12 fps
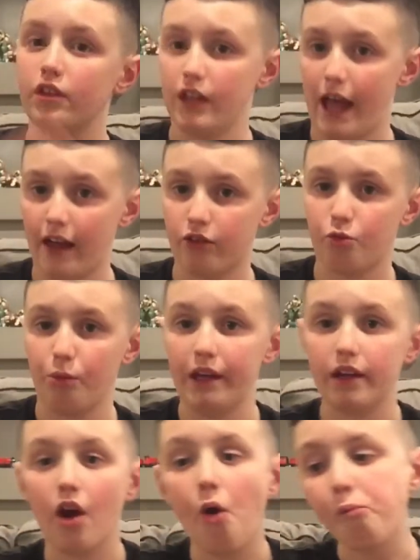the last
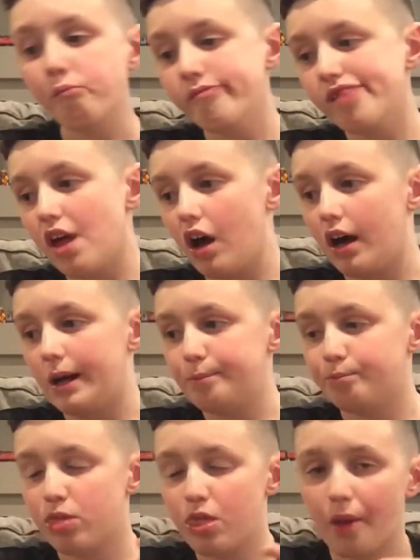week.
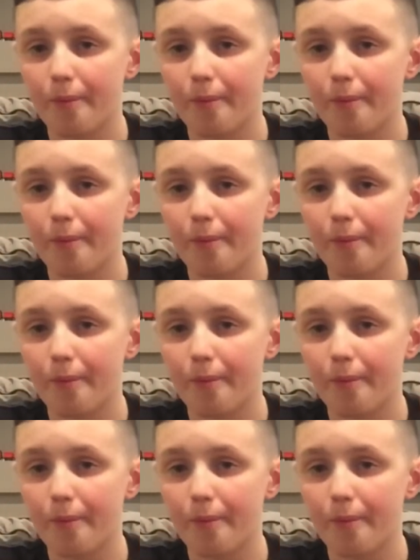Um,